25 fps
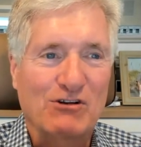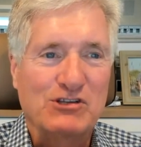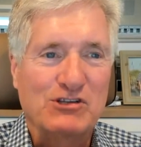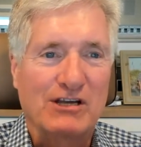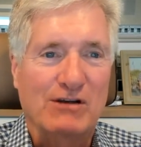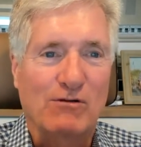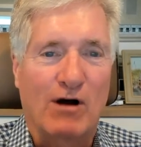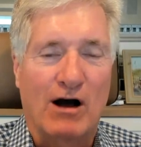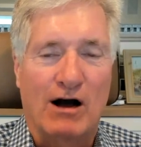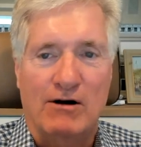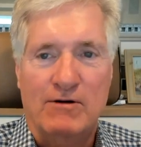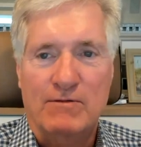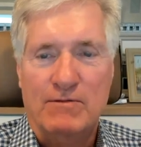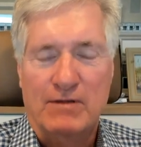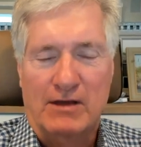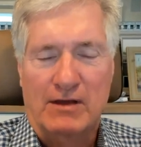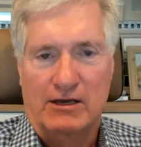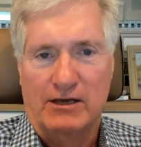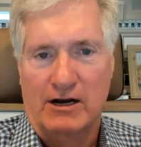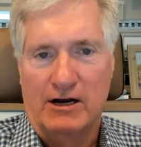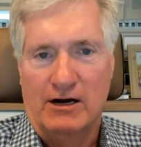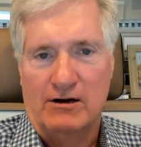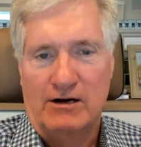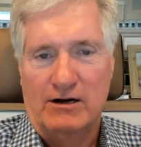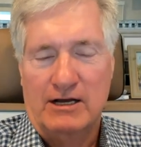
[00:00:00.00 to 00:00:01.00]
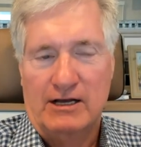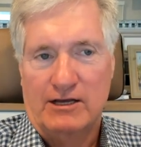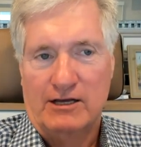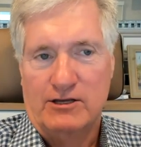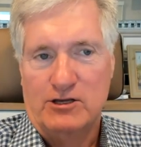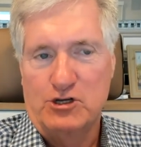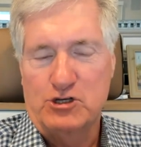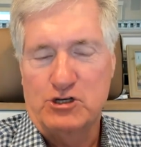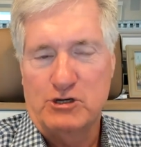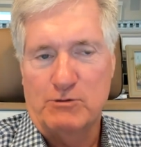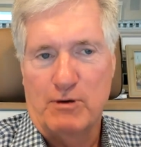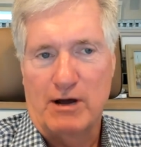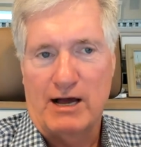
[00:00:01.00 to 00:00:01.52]
well, you
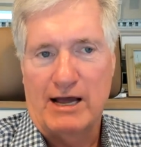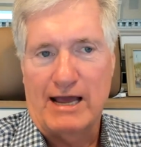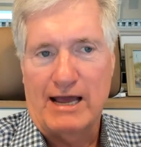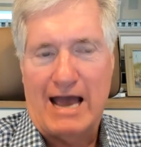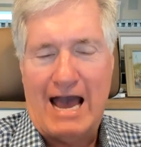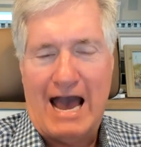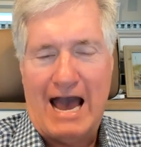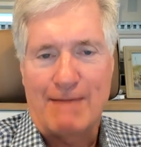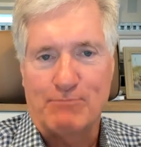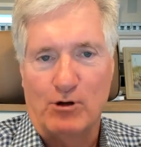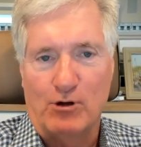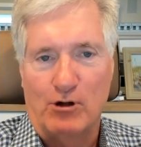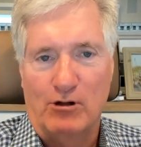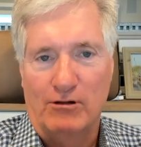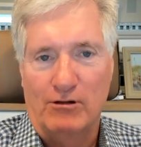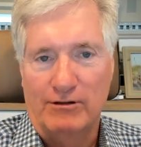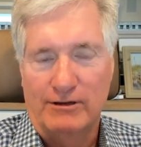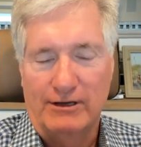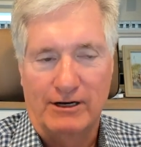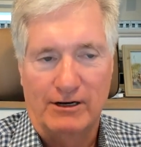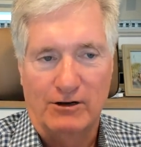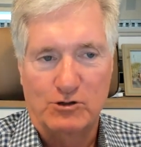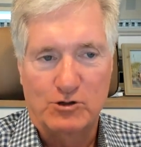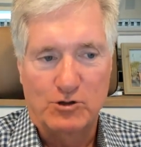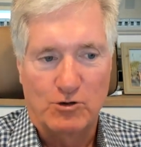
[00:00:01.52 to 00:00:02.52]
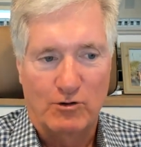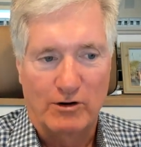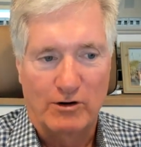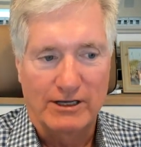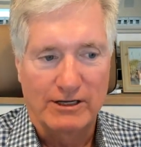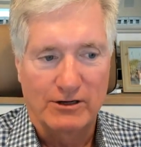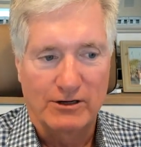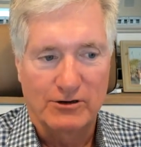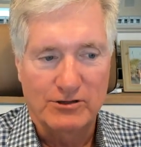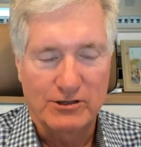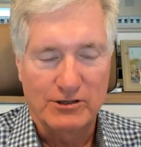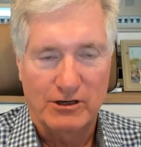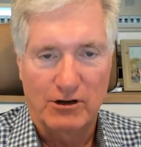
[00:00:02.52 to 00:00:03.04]
should buy Apple, 20
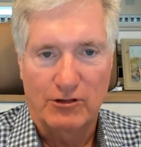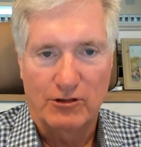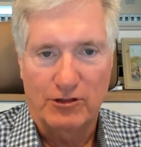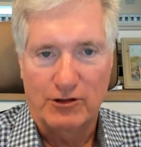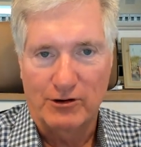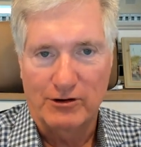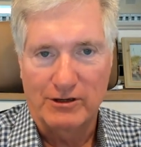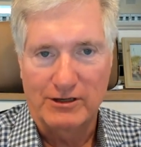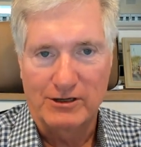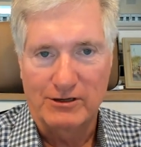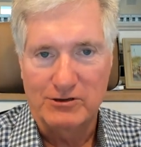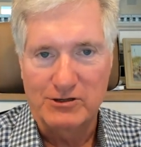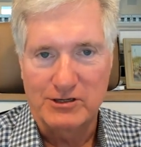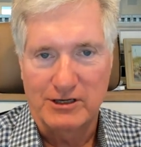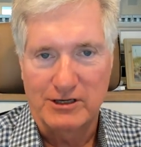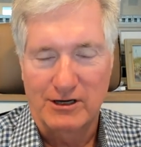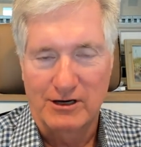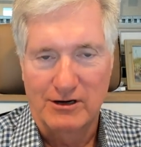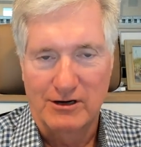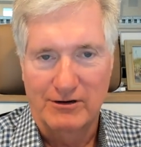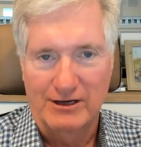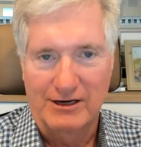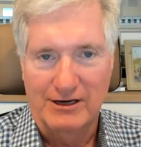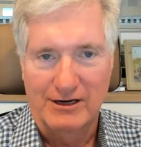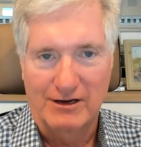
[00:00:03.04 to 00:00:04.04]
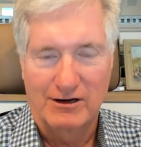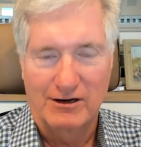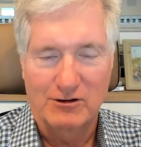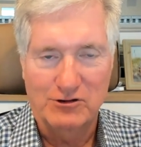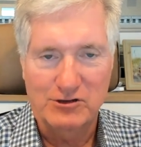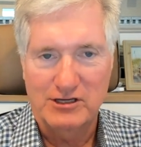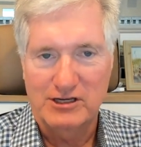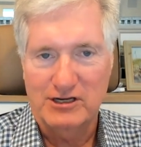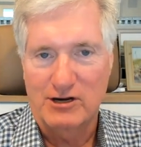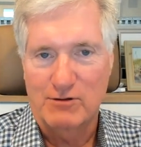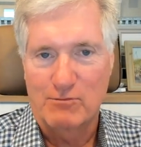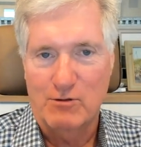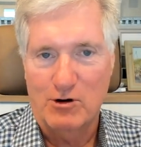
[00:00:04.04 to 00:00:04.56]
years ago, 30 years ago, you don't
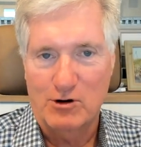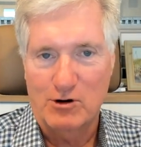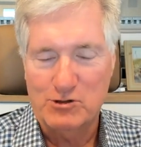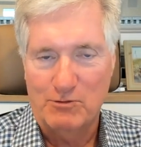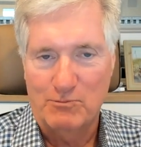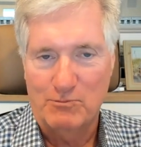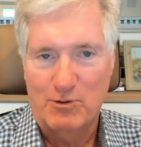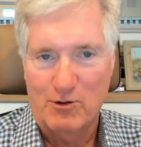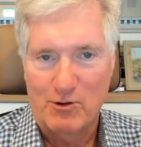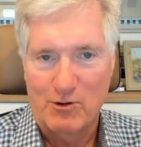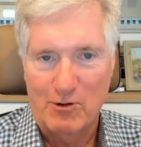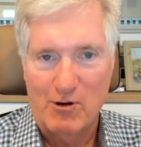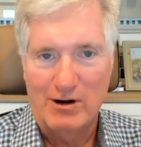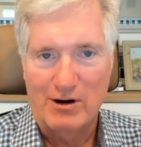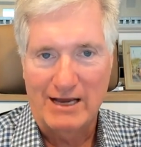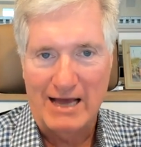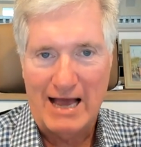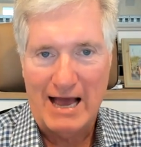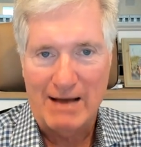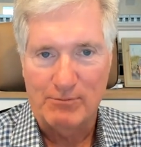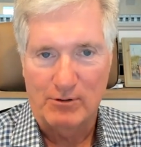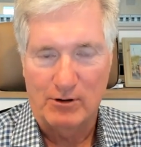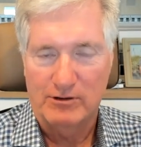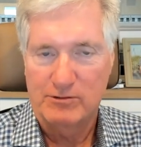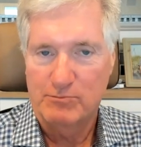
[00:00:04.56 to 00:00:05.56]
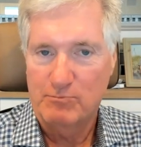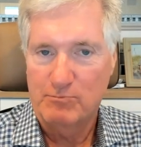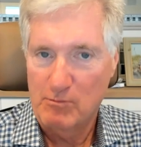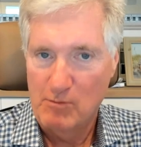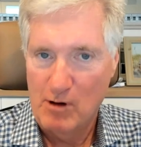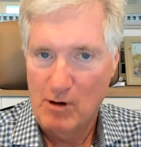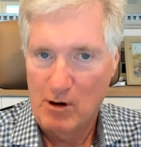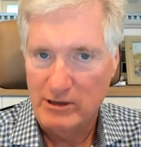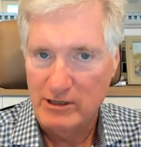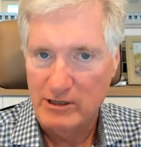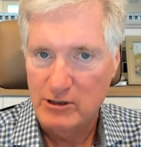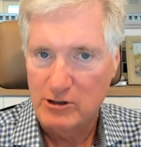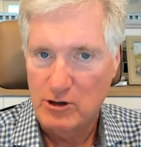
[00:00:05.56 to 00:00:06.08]
see a commercial promoting Apple. It's
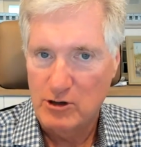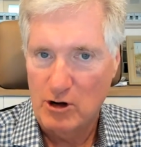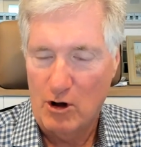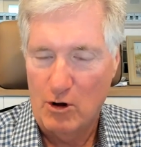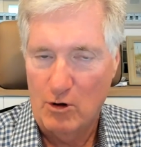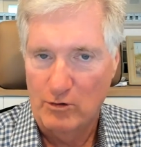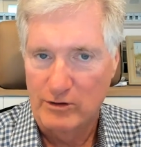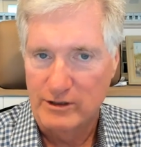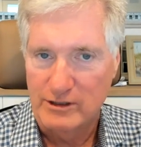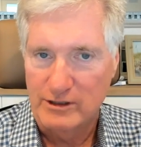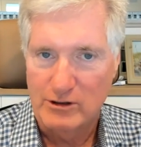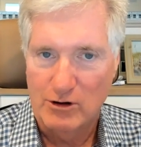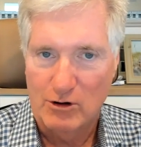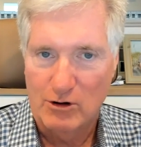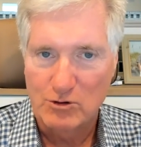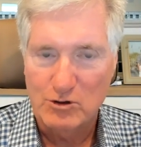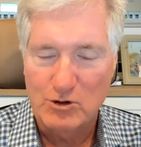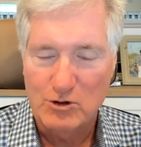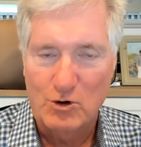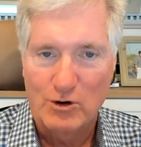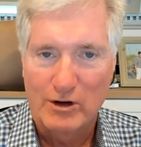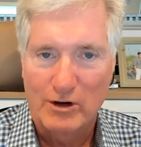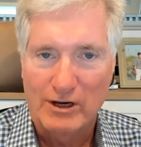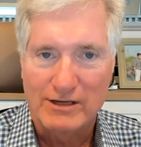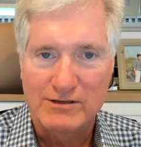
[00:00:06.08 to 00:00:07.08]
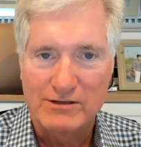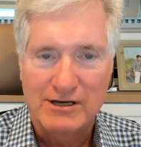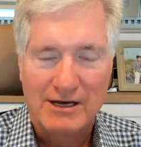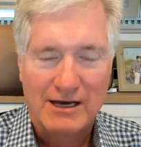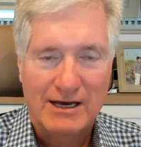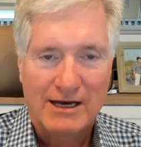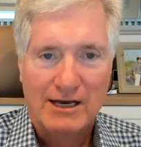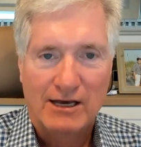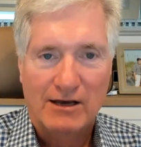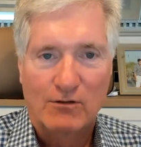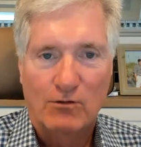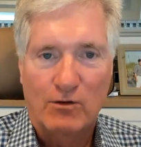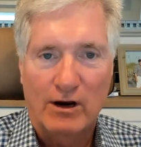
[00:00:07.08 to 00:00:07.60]
promoting gold and gold coins
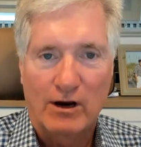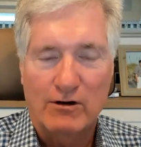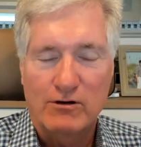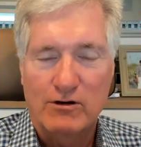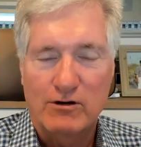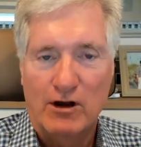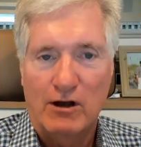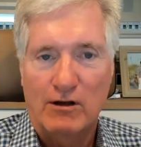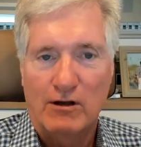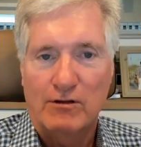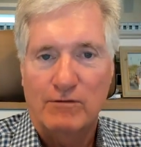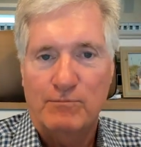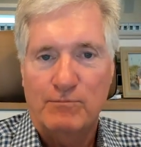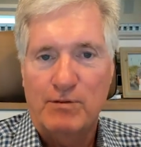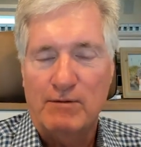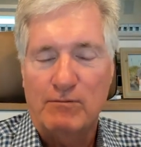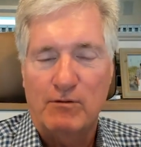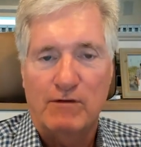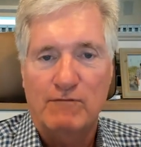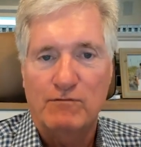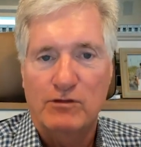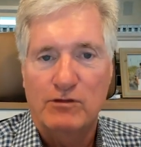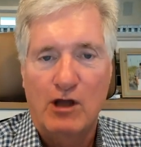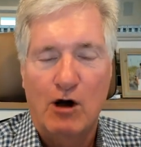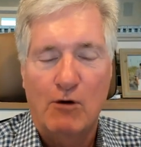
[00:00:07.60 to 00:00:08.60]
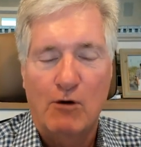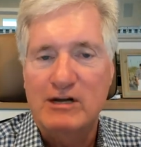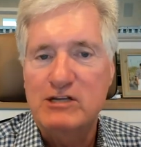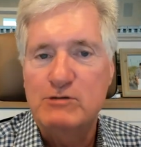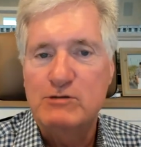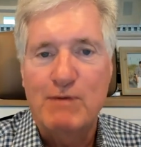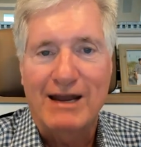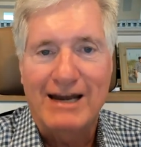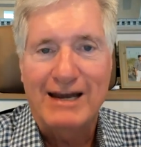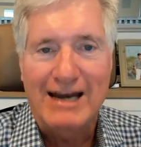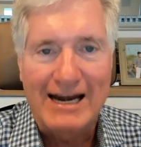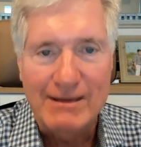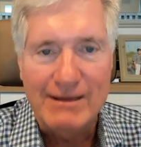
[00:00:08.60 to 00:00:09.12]
where nobody's
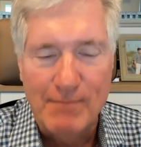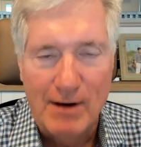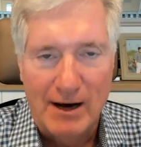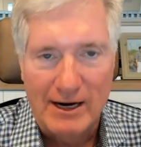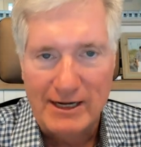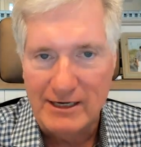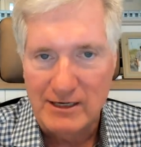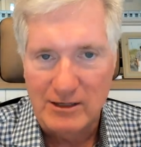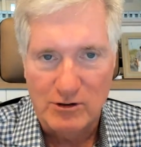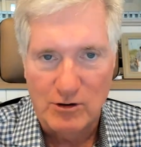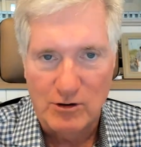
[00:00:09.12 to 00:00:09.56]
made any money in